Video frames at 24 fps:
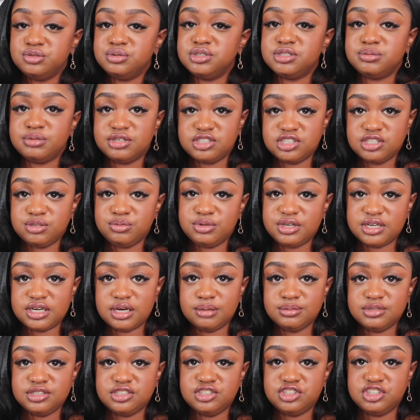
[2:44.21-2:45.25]
especially when it
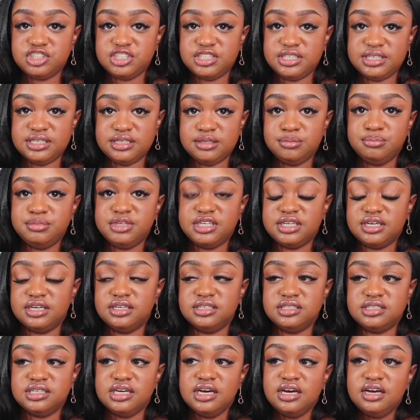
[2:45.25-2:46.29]
comes to Shein,
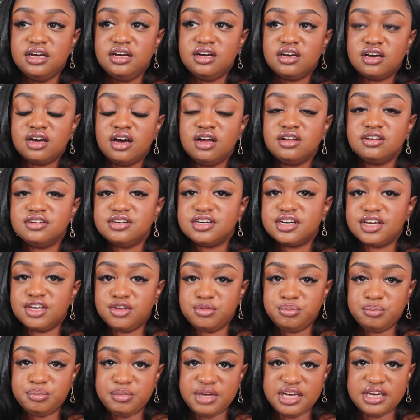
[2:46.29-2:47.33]
because color
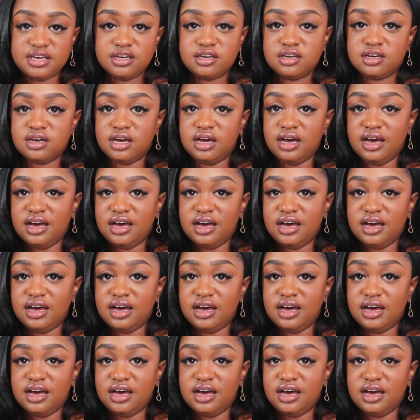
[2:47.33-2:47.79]
can make